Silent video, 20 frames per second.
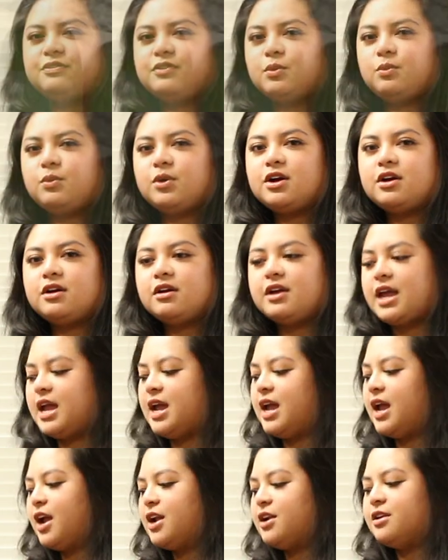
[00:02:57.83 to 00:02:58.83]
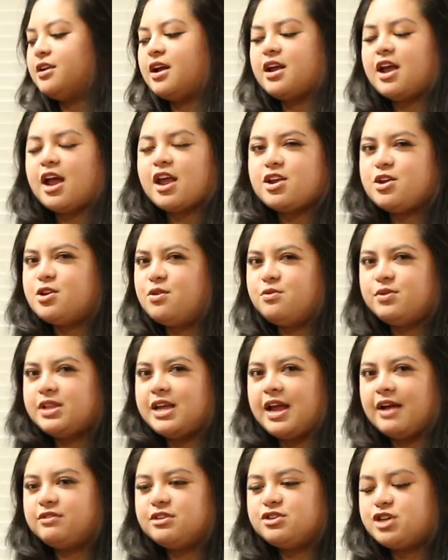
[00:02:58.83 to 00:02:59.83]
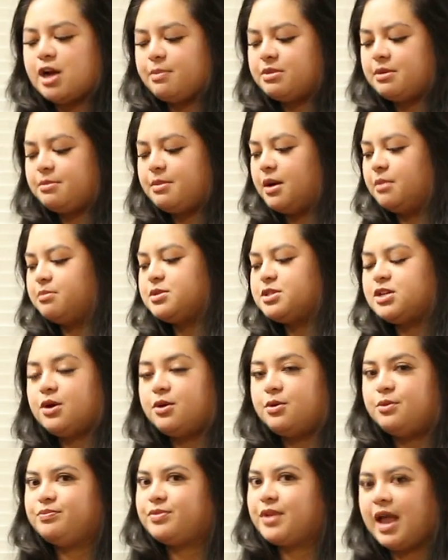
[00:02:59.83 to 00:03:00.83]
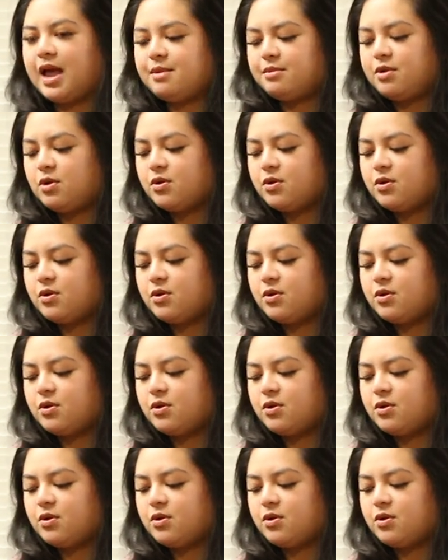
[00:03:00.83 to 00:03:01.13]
for work, and you don't really have to chop them up. So I'm